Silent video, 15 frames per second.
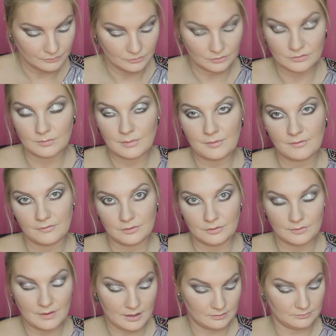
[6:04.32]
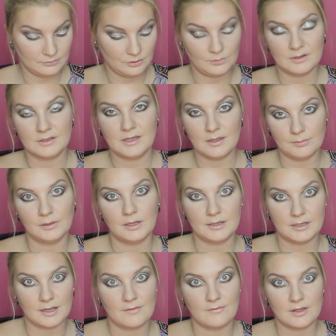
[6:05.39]
Just remember, if you do that, you wanna keep
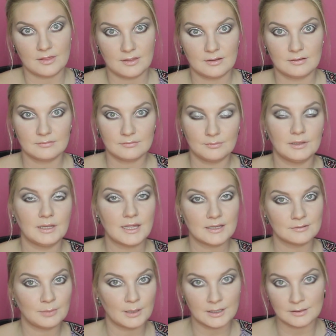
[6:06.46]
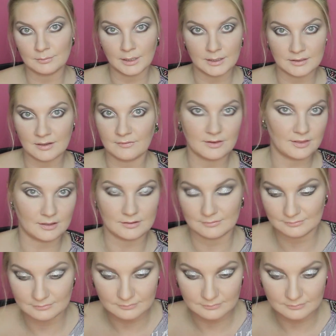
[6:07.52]
blending everything. Blend, blend, blend everything.